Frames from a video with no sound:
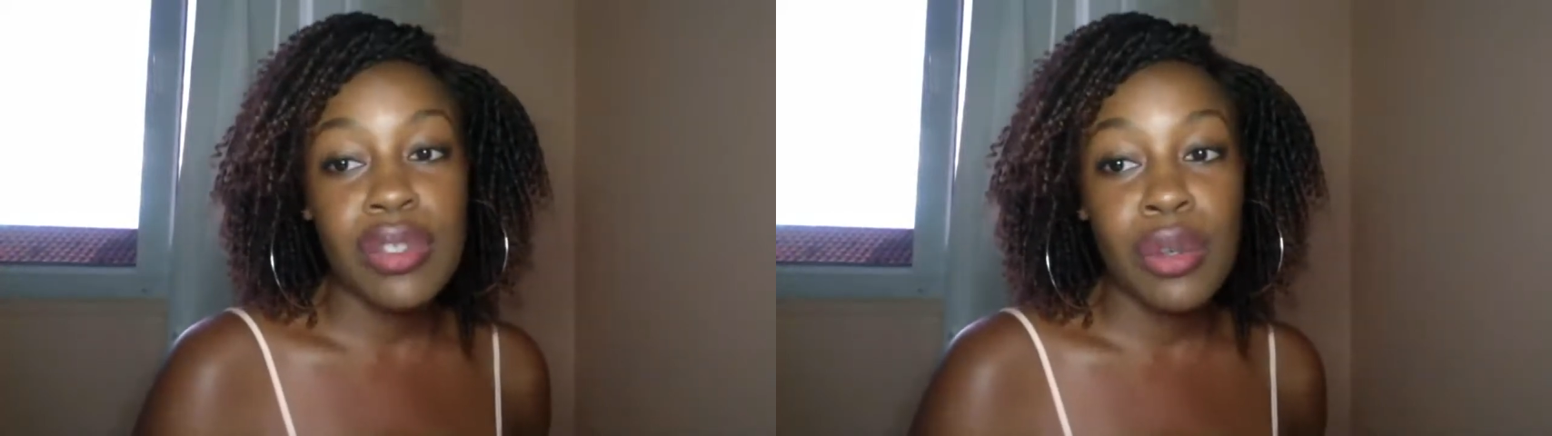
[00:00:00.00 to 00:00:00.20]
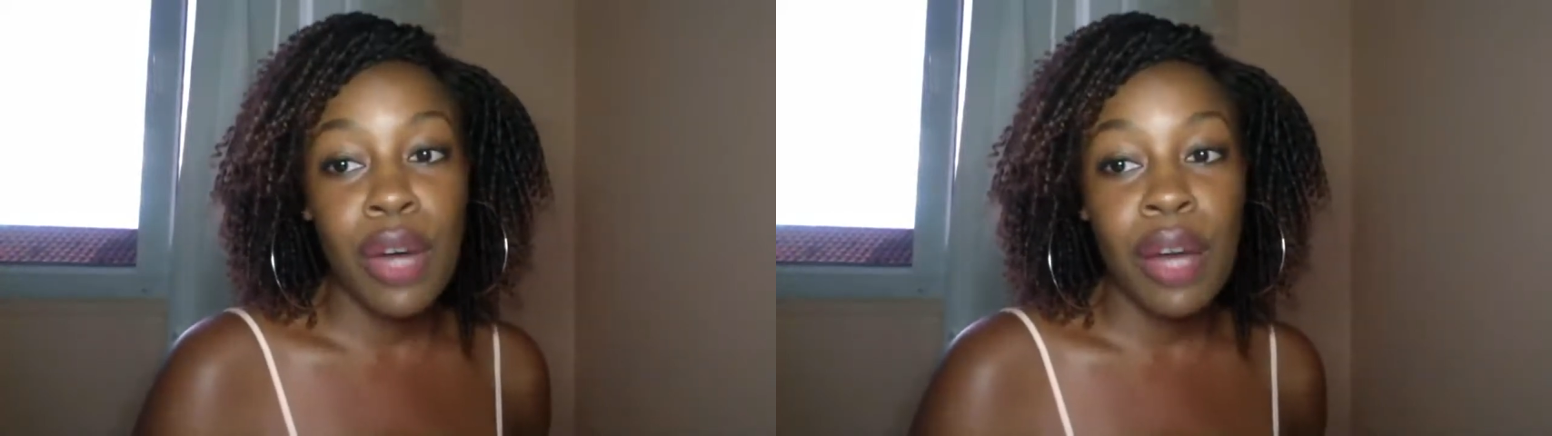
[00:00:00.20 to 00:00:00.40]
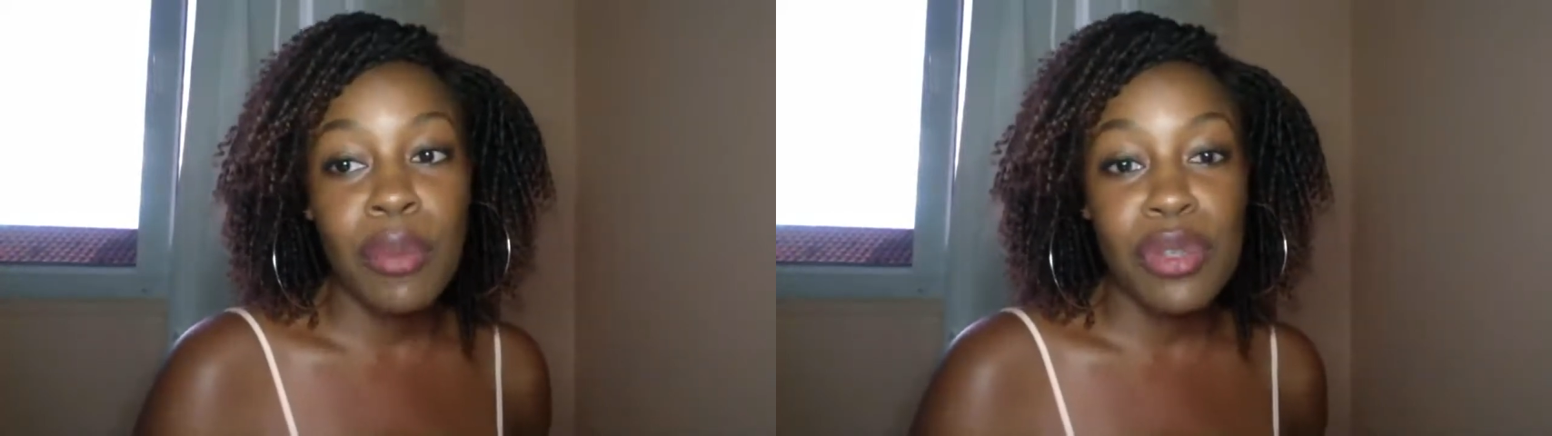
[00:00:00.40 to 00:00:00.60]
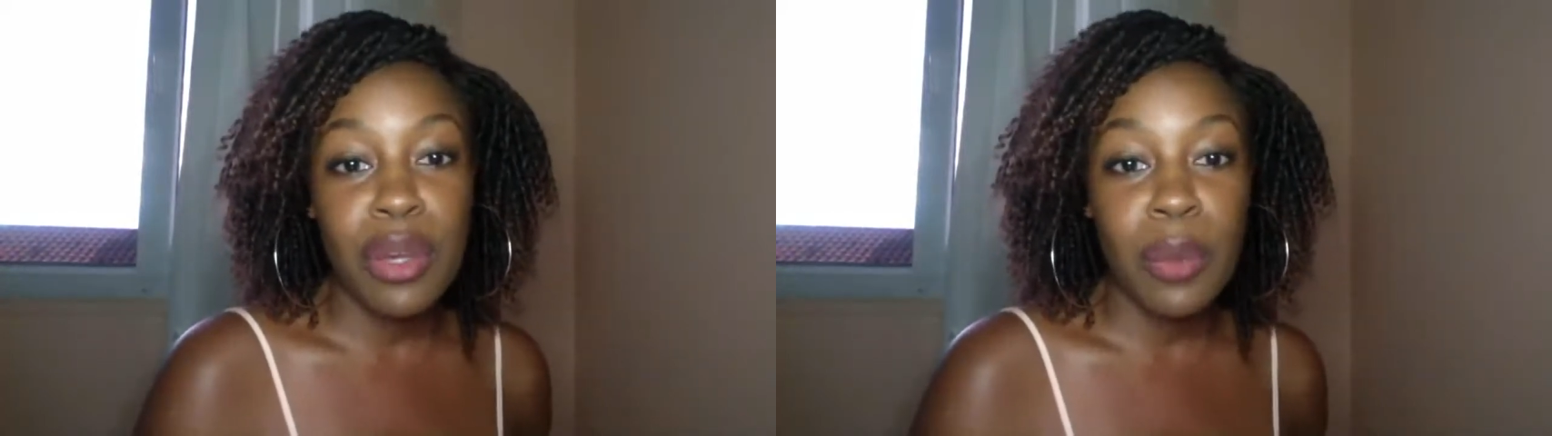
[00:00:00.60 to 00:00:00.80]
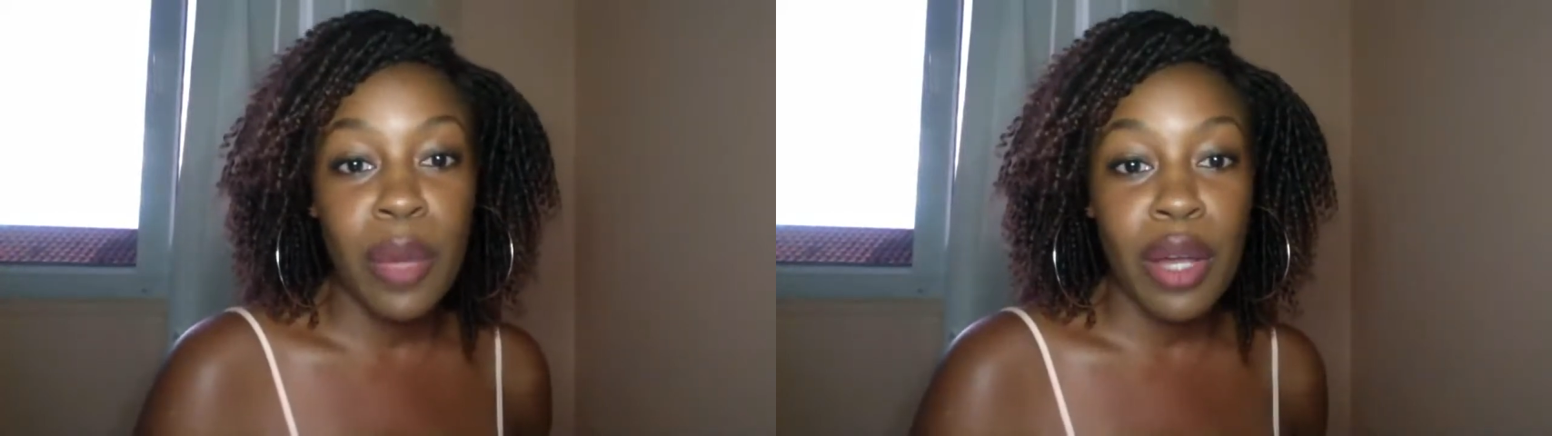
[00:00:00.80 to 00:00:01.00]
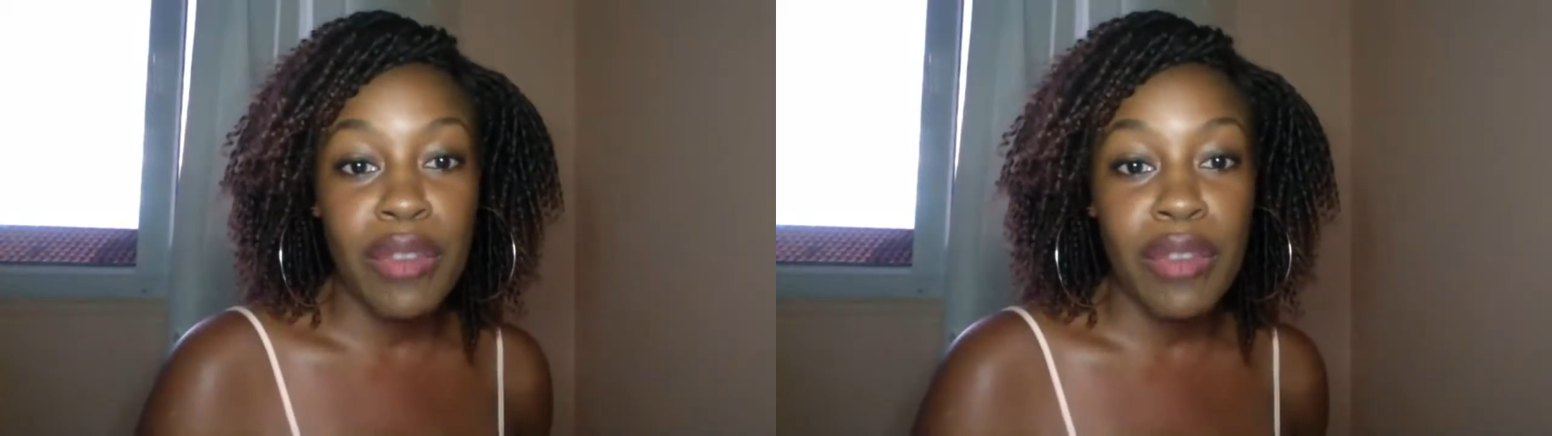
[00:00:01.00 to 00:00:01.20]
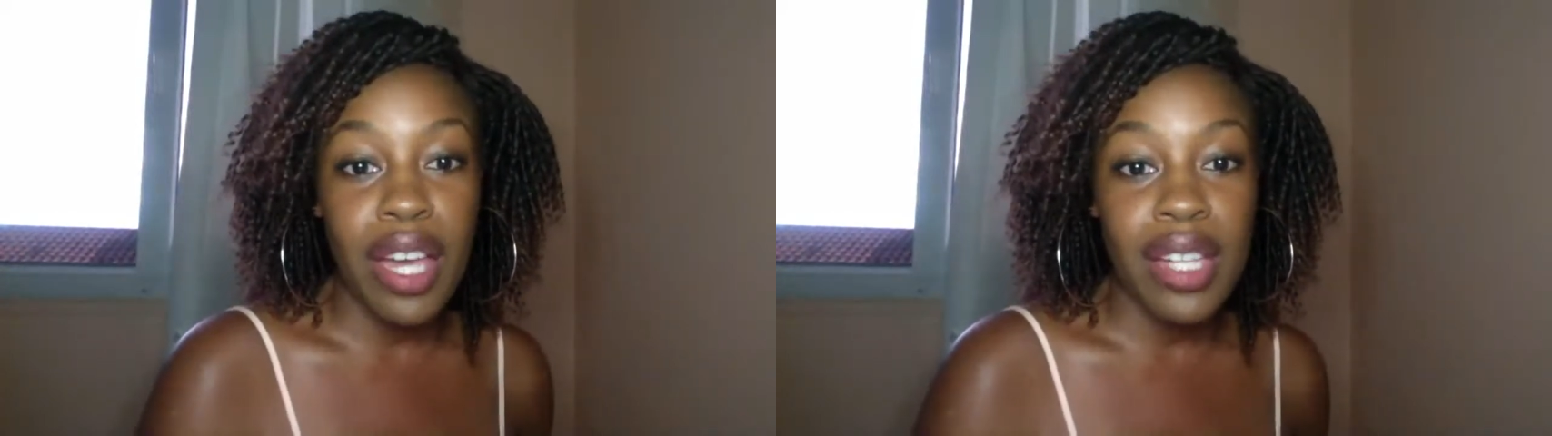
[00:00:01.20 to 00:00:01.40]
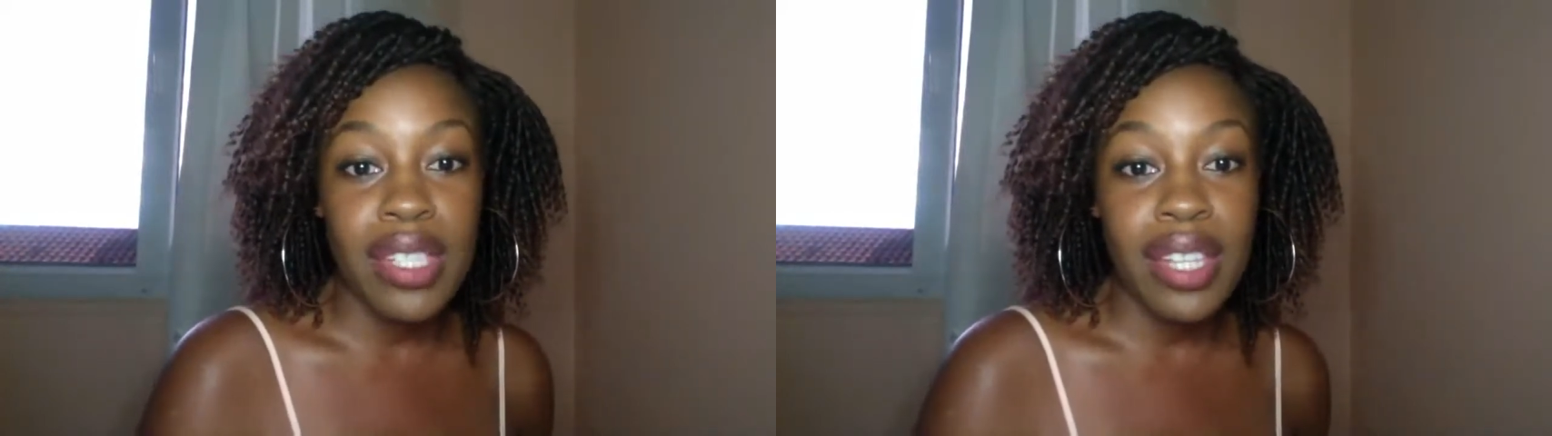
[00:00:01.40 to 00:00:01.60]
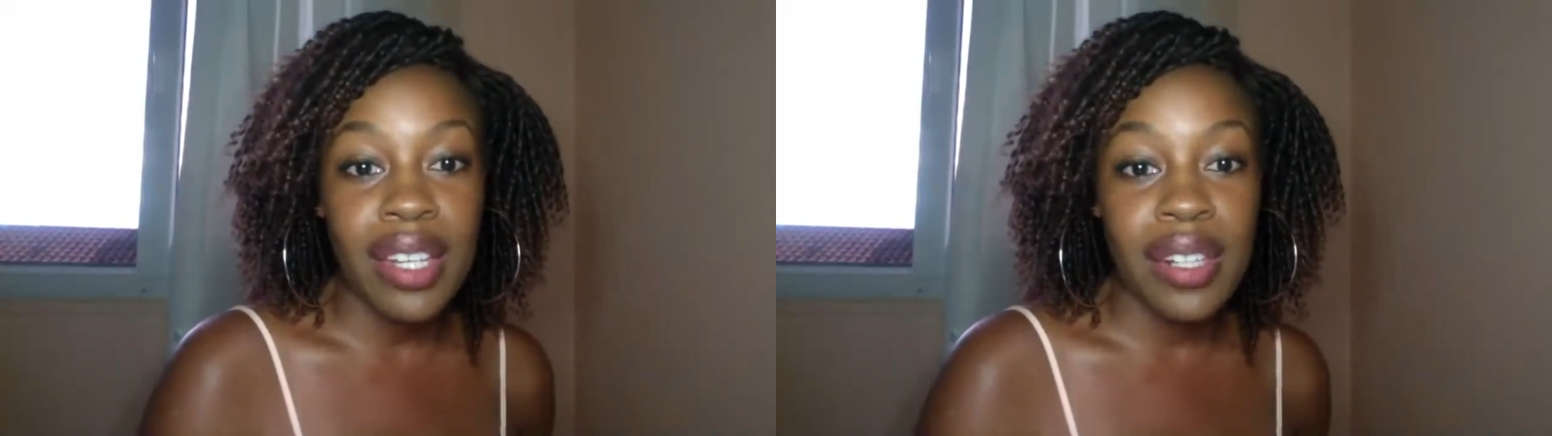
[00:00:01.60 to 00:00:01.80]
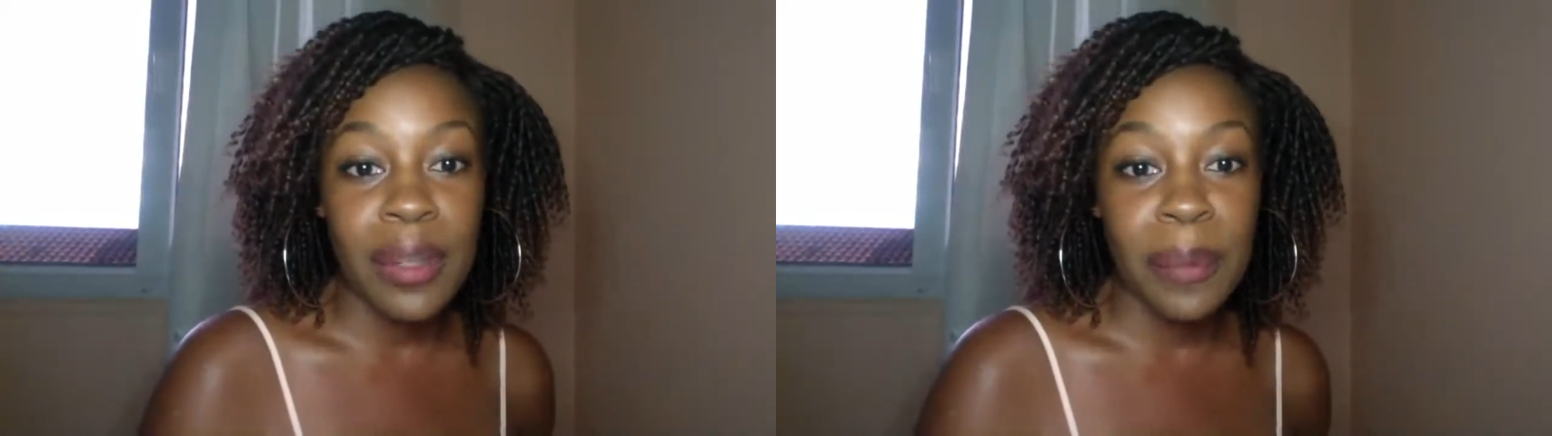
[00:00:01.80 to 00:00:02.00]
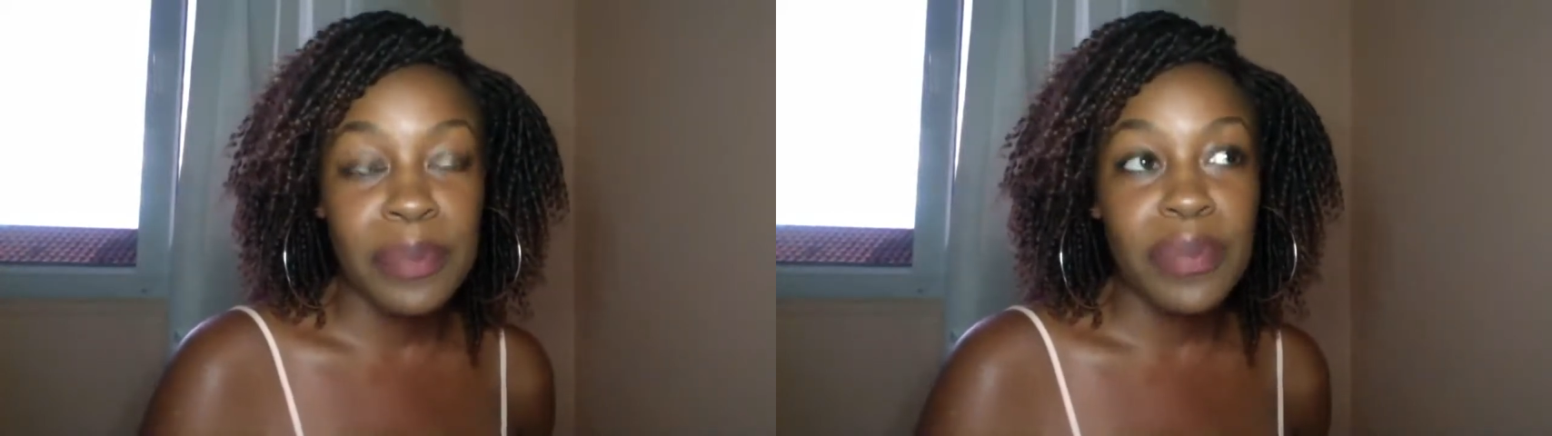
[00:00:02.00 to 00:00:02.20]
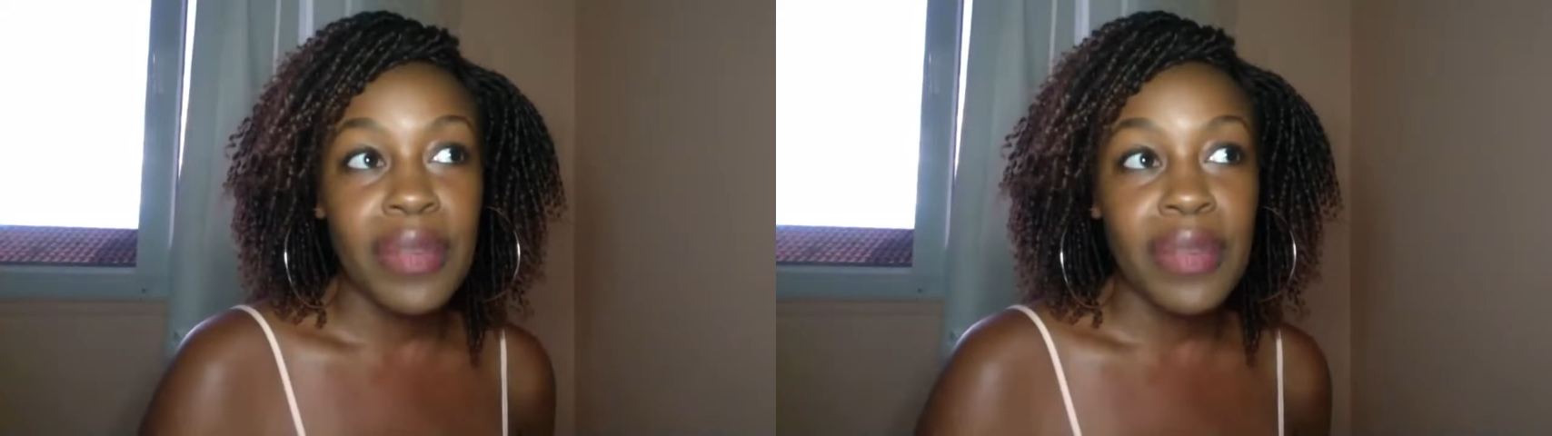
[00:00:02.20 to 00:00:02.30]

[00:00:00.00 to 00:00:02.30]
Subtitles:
so I'm also aware of that, and